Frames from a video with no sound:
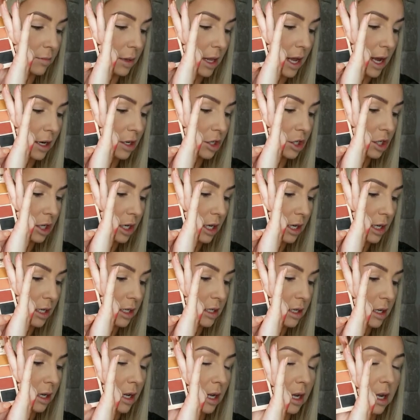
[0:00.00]
a black
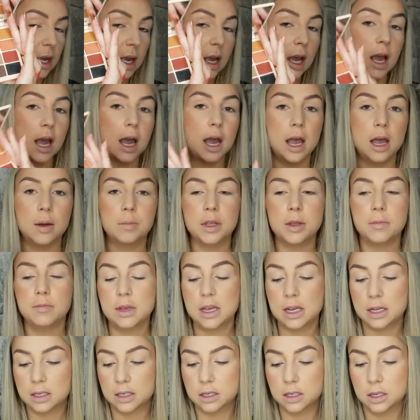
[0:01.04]
shade. It
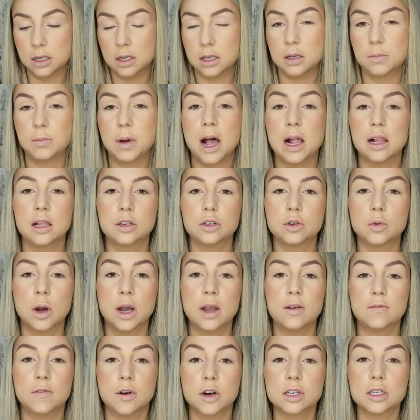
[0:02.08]
makes the palette
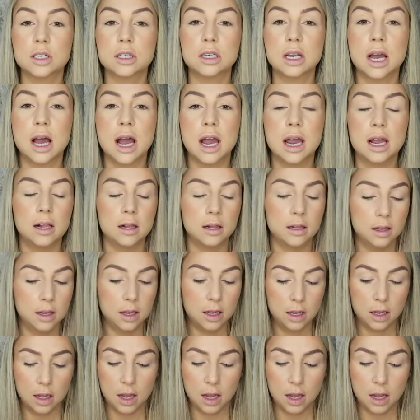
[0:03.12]
quite versatile.